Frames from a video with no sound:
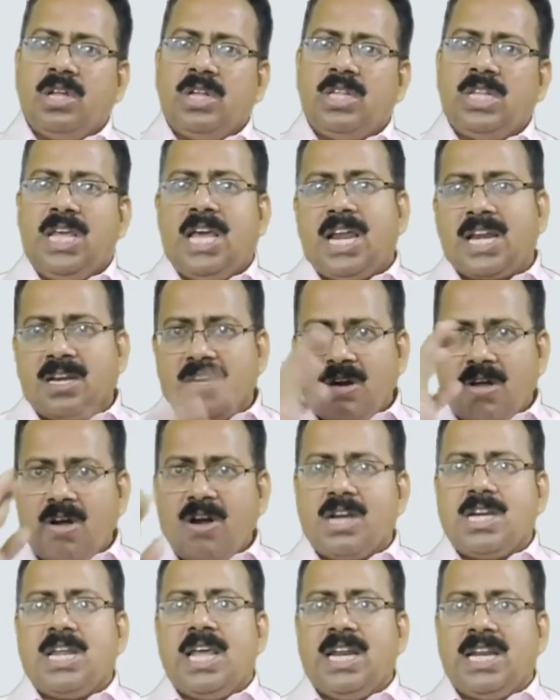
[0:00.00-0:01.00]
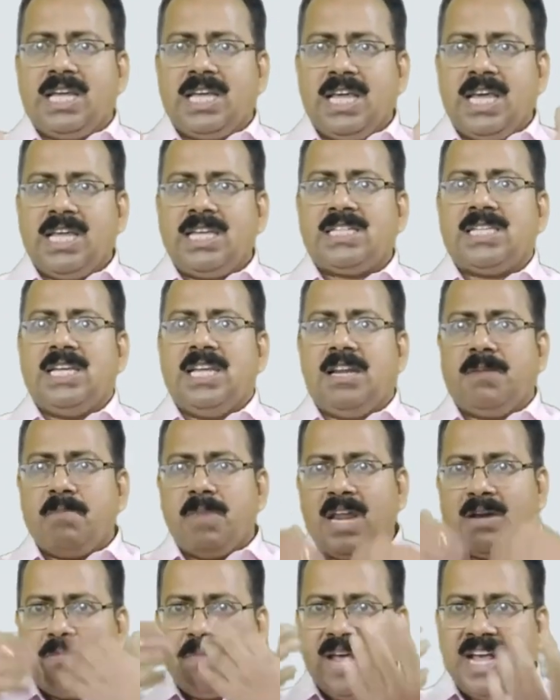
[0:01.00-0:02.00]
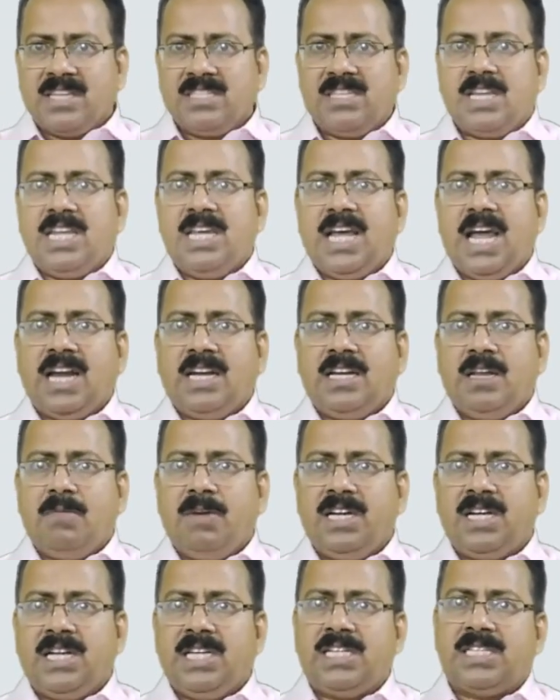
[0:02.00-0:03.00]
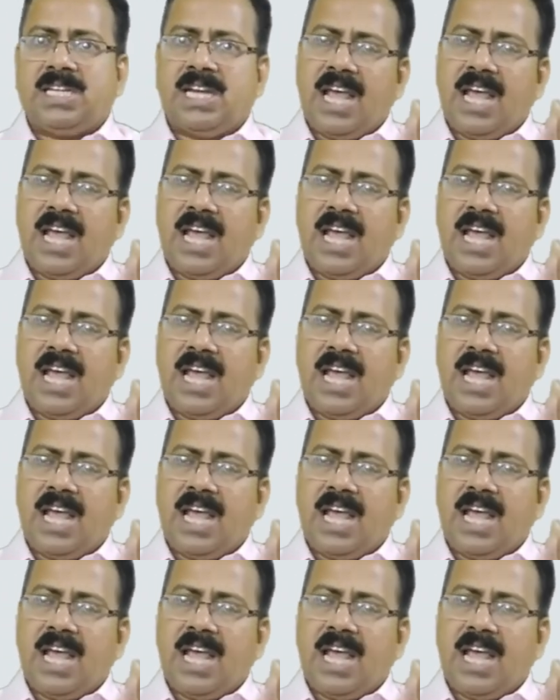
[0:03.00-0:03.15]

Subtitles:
They are not engaged in manufacturing activities,